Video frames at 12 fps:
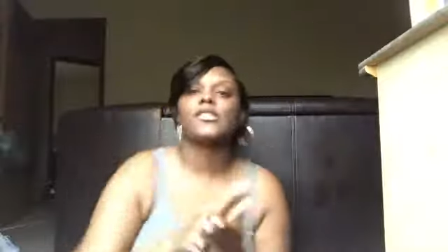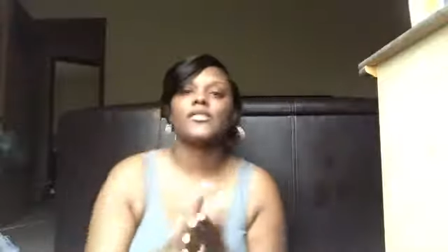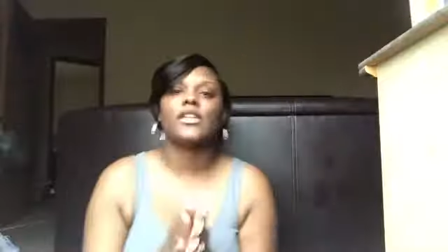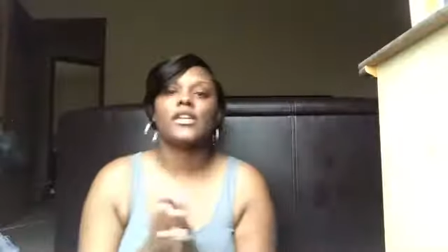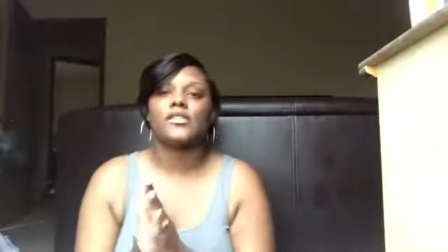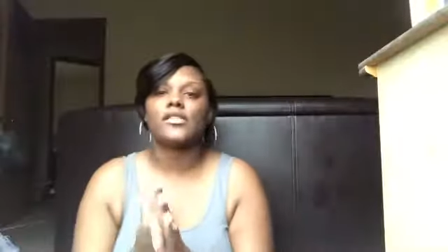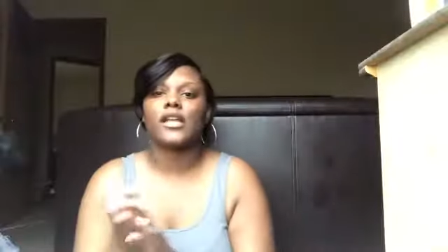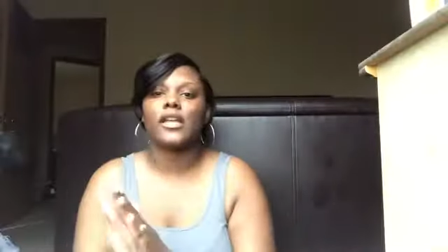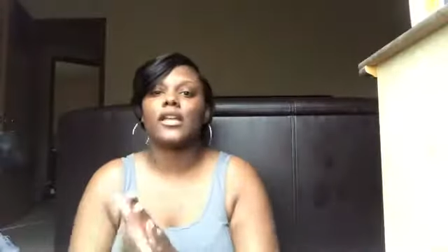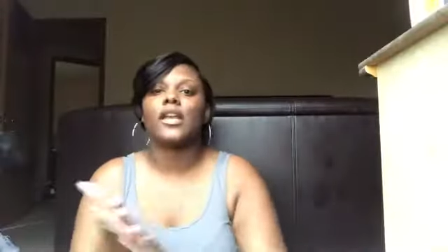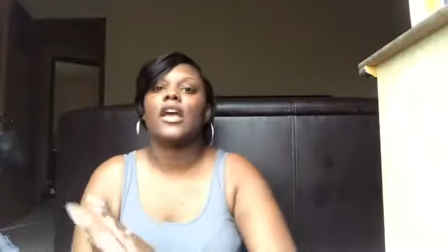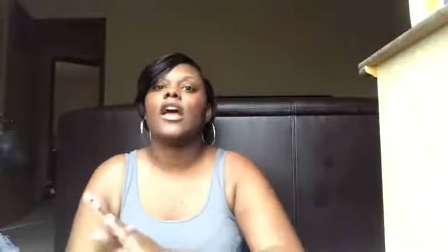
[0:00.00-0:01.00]
videos, like
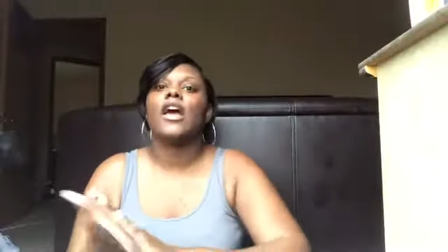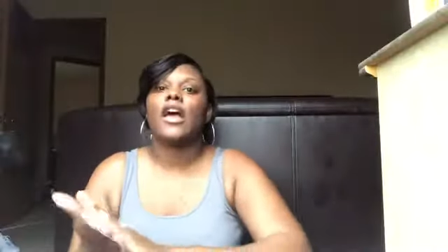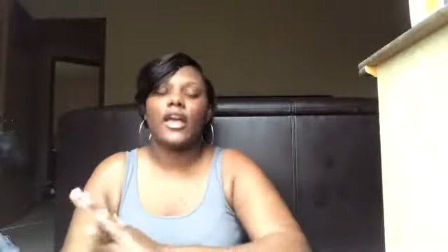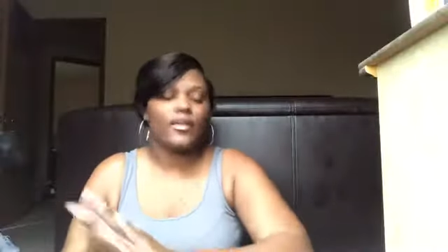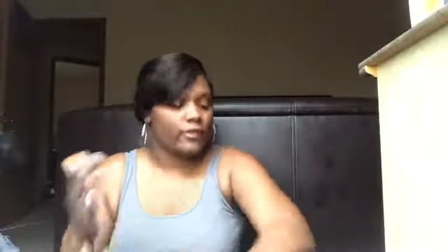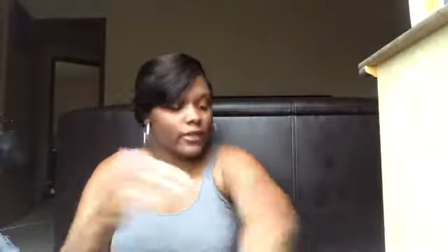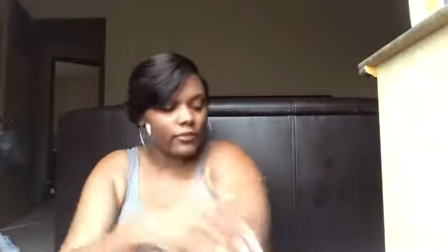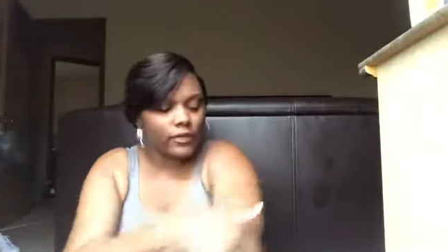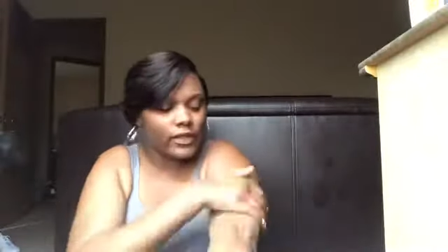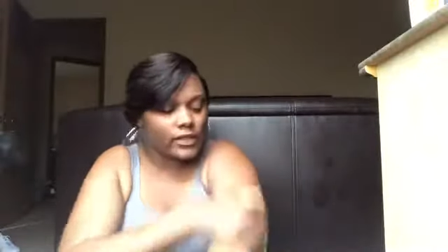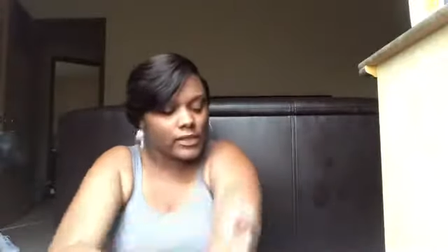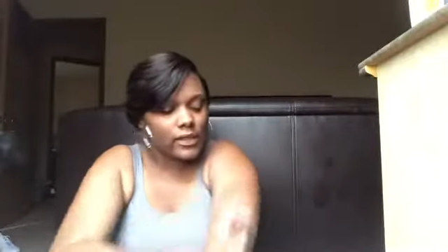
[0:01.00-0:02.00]
every
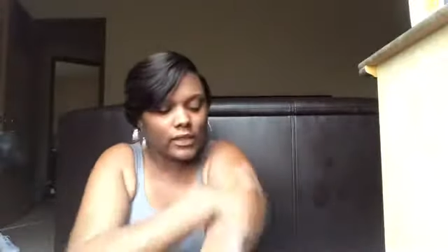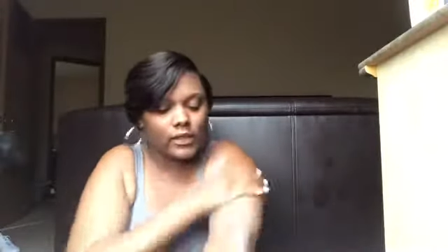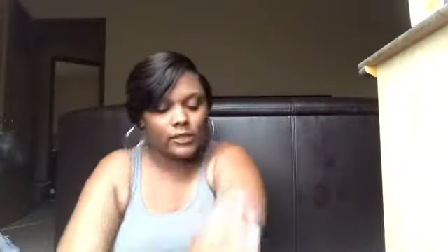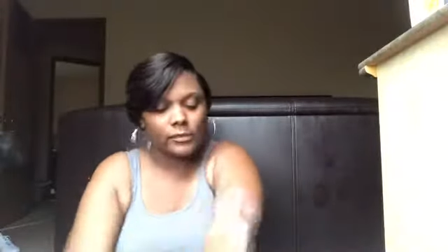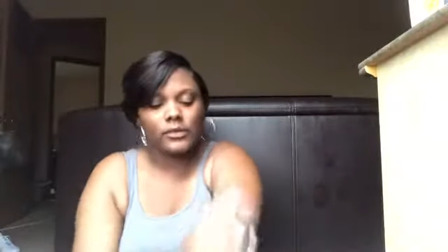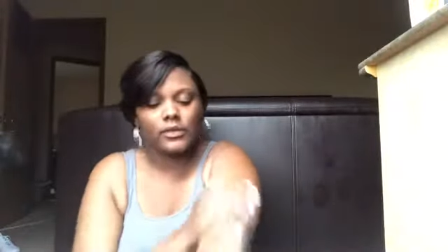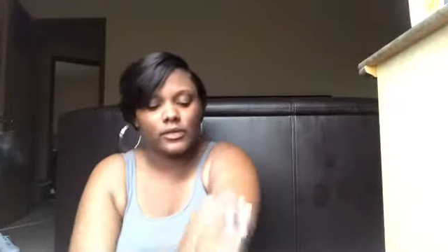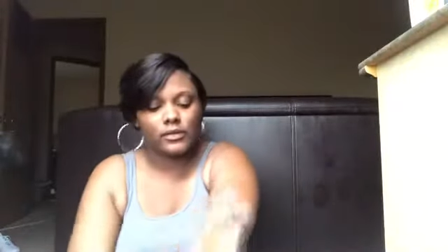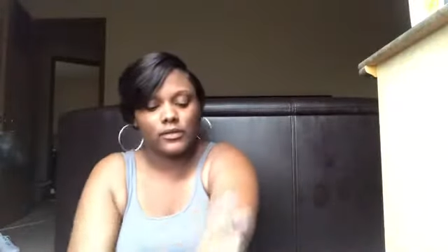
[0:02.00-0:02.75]
freaking time.